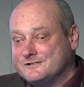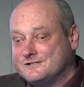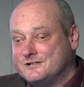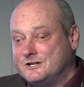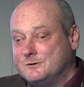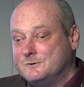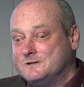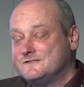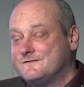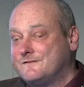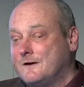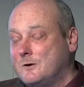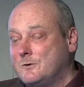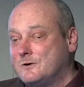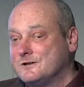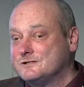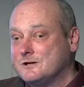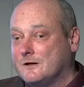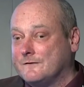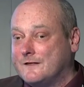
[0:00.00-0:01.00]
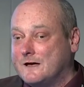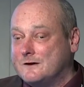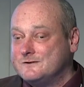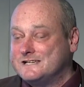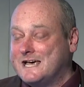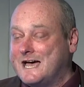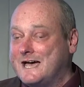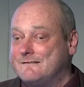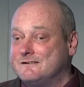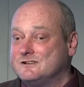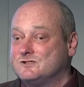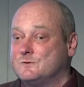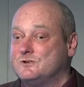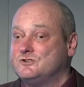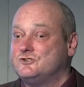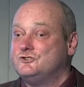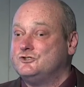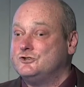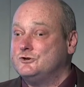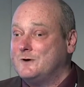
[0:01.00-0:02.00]
to do is focus on those areas
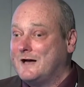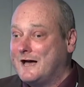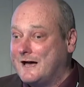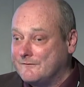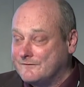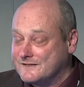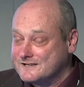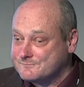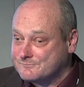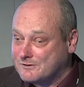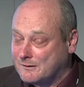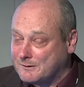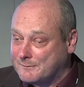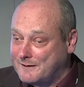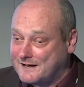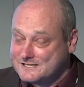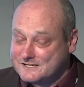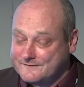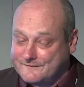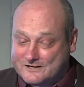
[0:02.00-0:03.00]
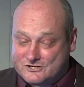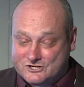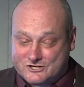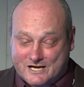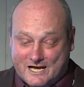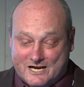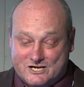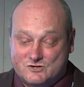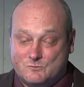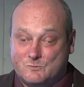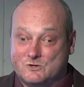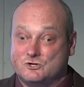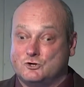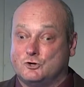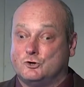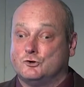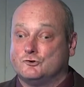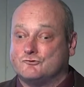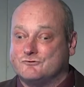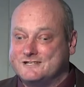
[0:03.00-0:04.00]
which do have this problematic vegetation, which
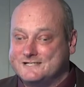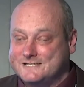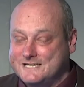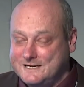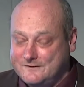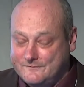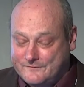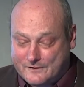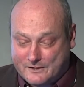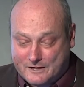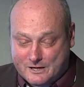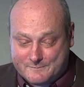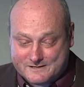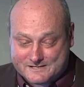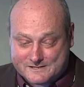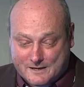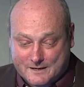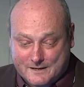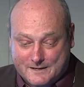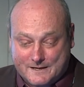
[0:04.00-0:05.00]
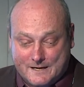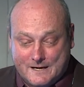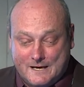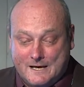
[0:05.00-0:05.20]
could receive the herbicide.